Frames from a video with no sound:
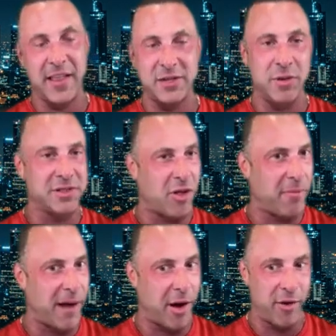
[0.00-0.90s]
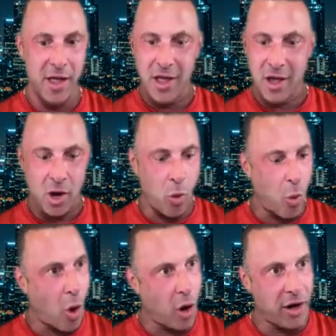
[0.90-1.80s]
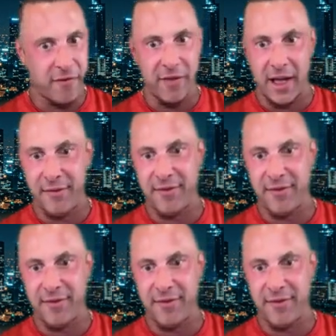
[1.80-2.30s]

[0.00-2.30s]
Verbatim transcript: And that's what it's all about, quality of life.